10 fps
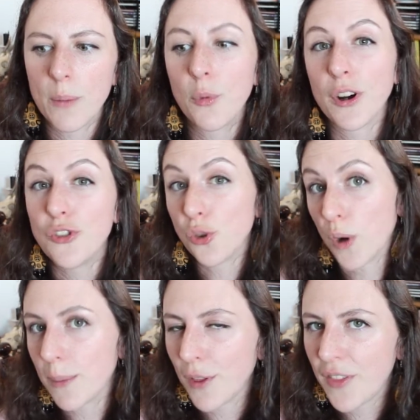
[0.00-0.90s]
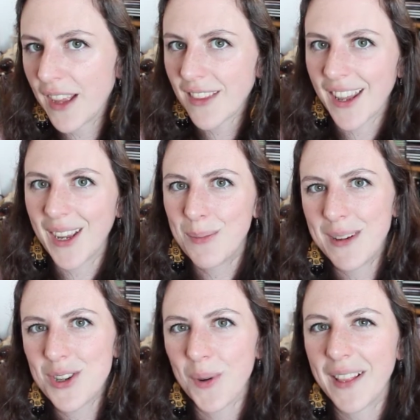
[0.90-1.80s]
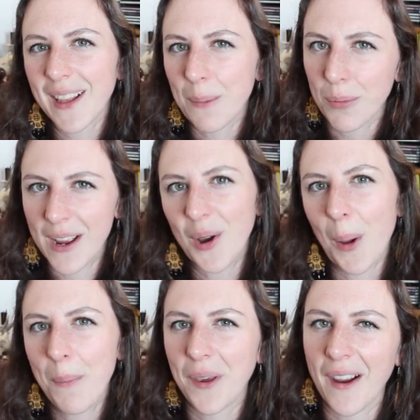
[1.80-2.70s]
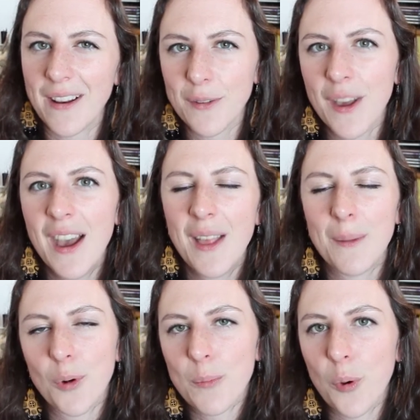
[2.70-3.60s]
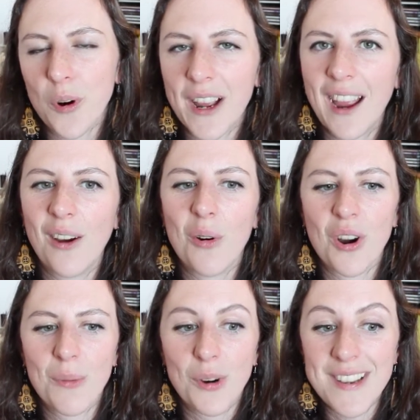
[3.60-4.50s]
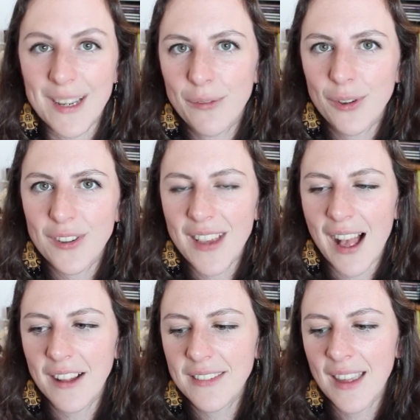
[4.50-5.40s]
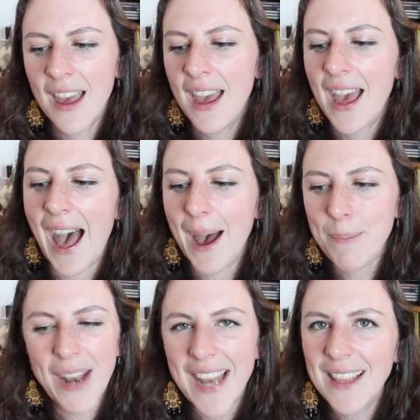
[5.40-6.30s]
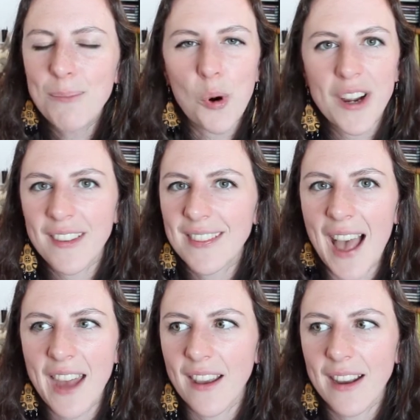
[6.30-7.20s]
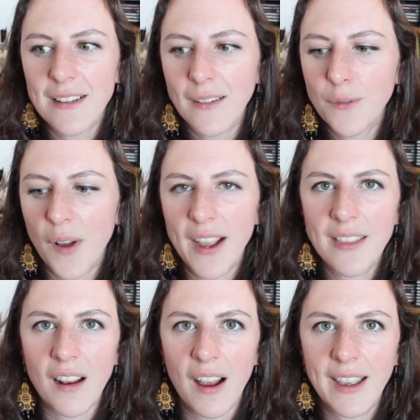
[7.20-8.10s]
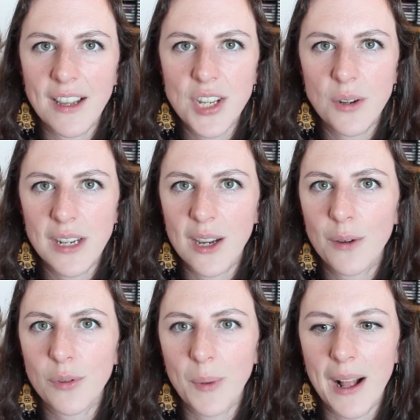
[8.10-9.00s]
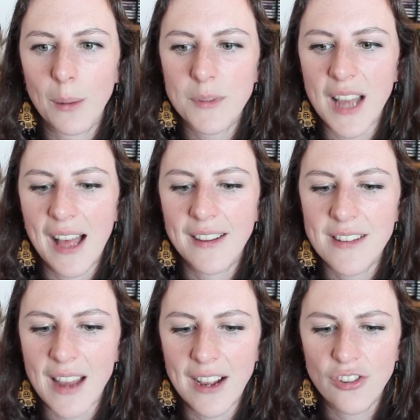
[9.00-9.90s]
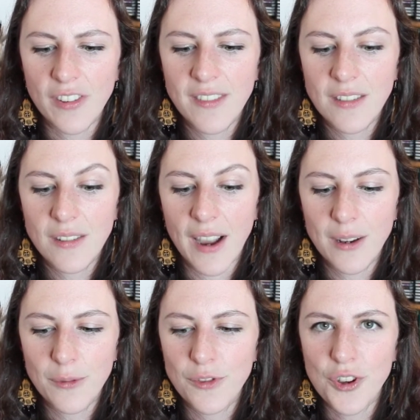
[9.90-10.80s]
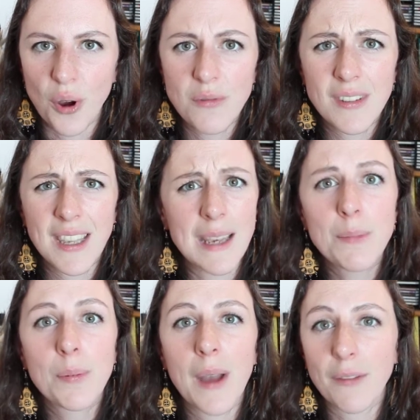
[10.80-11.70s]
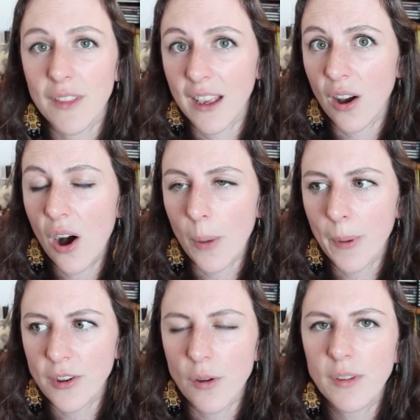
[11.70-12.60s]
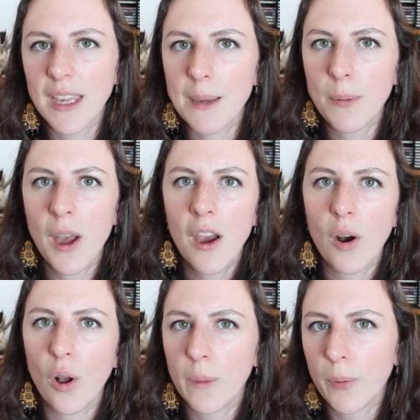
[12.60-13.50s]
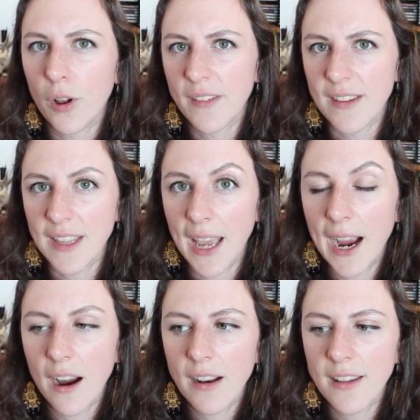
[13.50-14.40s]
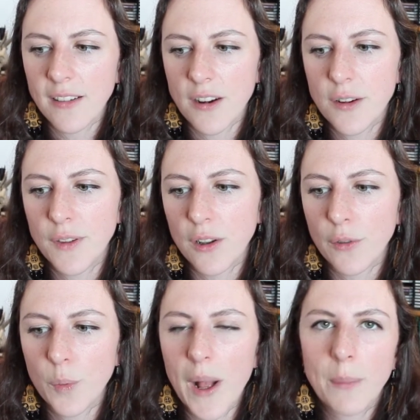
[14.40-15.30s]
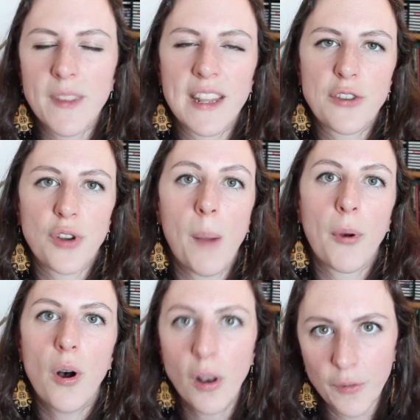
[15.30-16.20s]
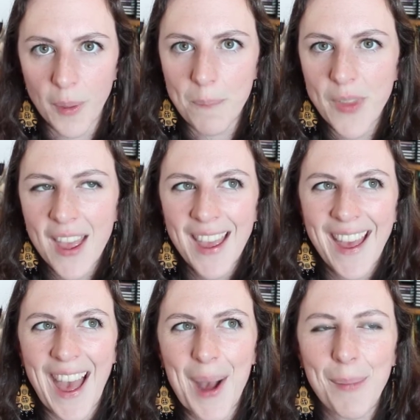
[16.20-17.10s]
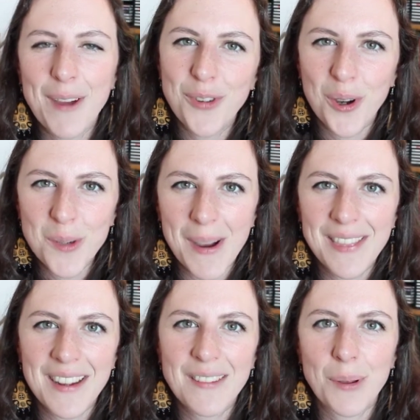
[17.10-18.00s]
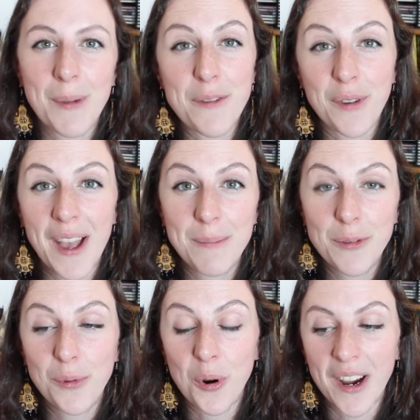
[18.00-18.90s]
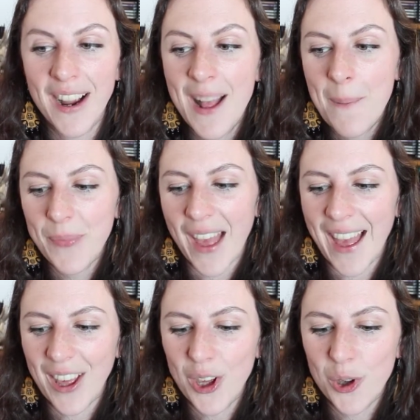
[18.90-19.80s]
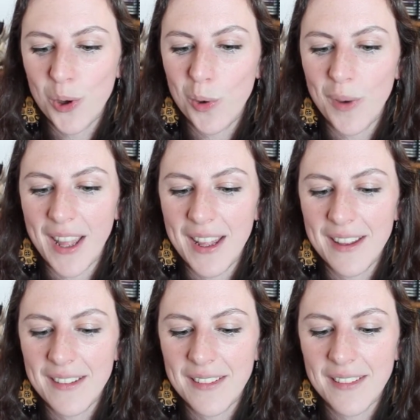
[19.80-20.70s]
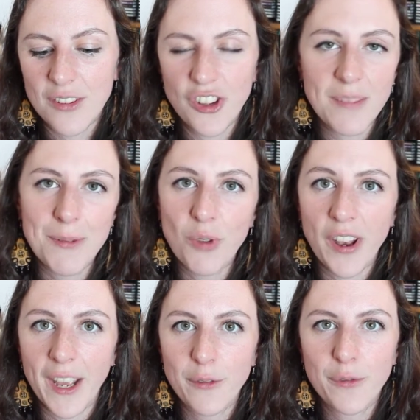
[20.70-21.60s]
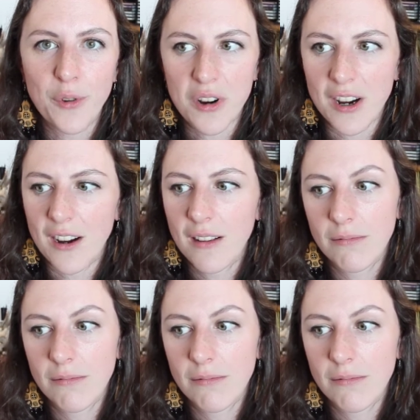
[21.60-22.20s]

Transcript: a more enjoyable thing that I can be doing that will break up the kind of the more boring or more difficult task. But any more than that, and I just find that I get totally overwhelmed, and I just kind of don't keep everything up. I don't keep all the balls in the air, and I start to feel overwhelmed, and then I drop all of them. I've talked about this with my friend before, who is, she's been running for